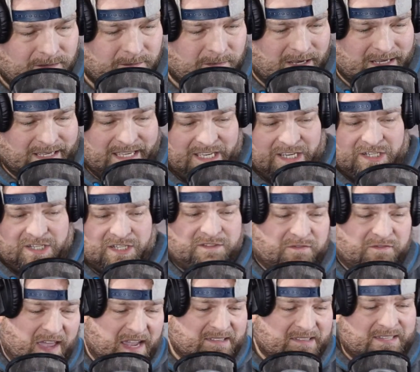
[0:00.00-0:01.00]
Mungia
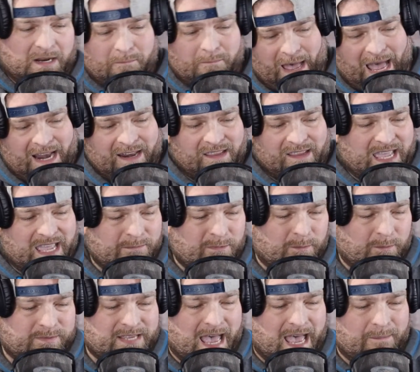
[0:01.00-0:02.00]
just faked to the body, came
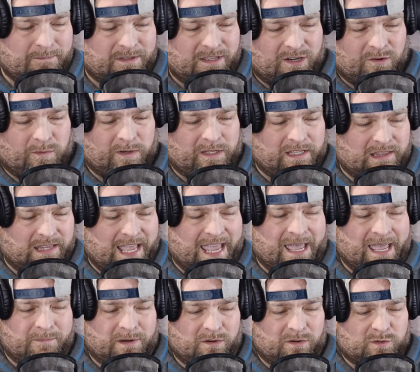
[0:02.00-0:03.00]
up top. Didn't really
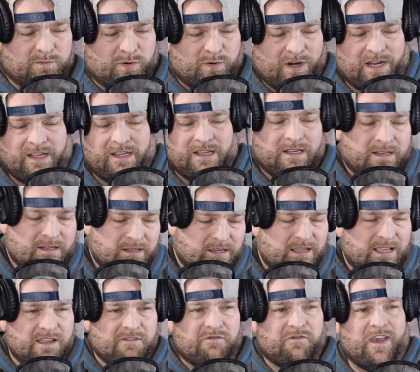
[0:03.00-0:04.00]
land, but it was pretty.
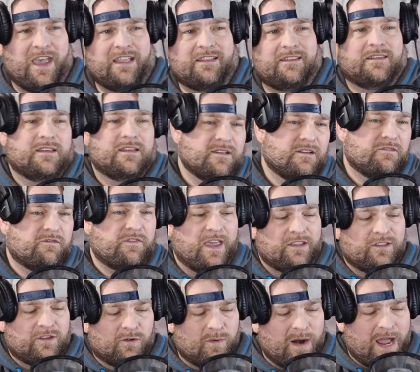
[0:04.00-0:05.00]
He faked
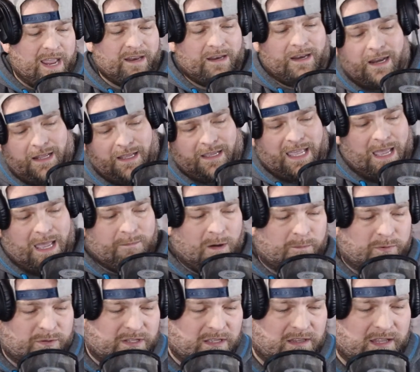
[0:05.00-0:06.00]
the right and then came
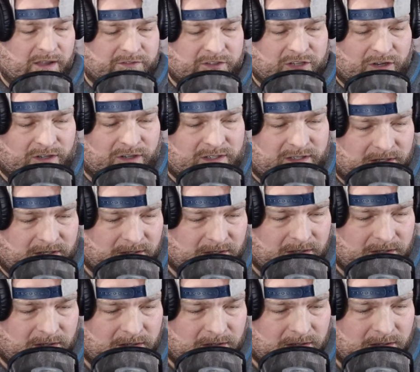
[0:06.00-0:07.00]
up with the left hook.
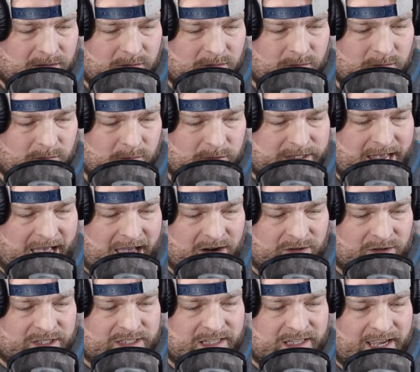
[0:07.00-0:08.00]

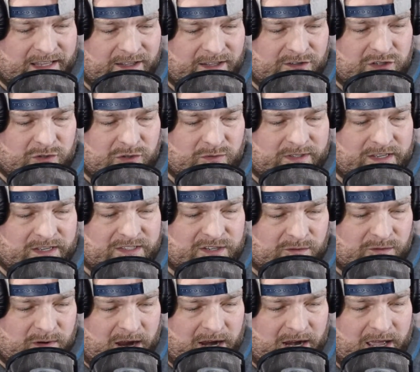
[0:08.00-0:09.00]
Rosado just landed 2
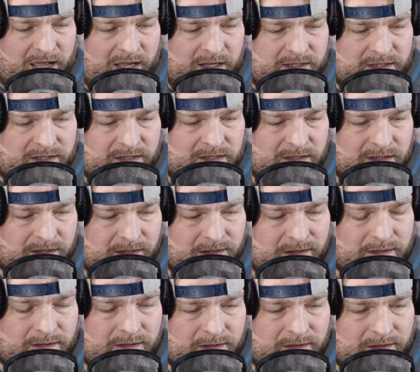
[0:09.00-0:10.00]
decent right hands.
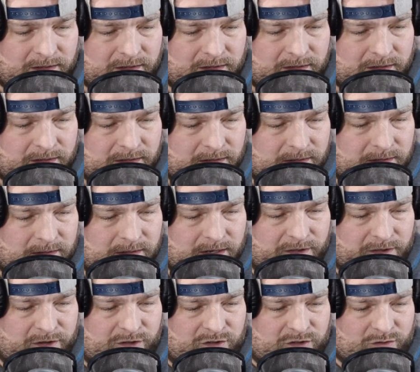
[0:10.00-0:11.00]

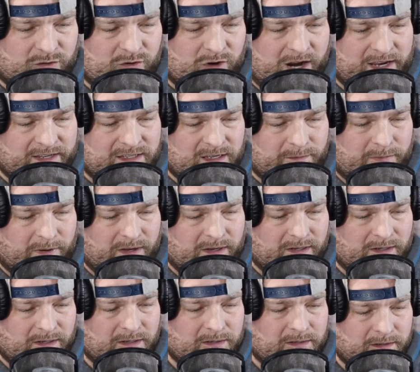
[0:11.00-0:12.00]
Nothing too crazy, but
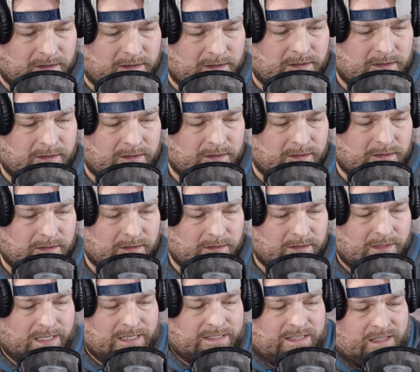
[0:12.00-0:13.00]

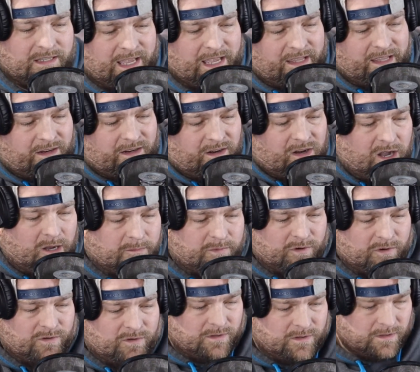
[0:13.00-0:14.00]
at least he landed a
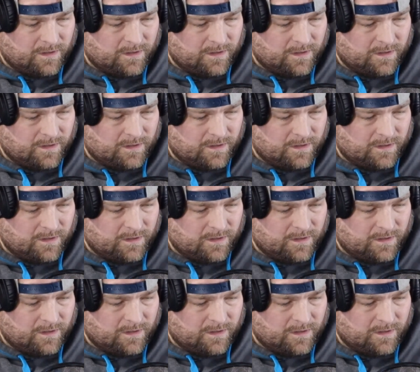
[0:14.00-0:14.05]
couple.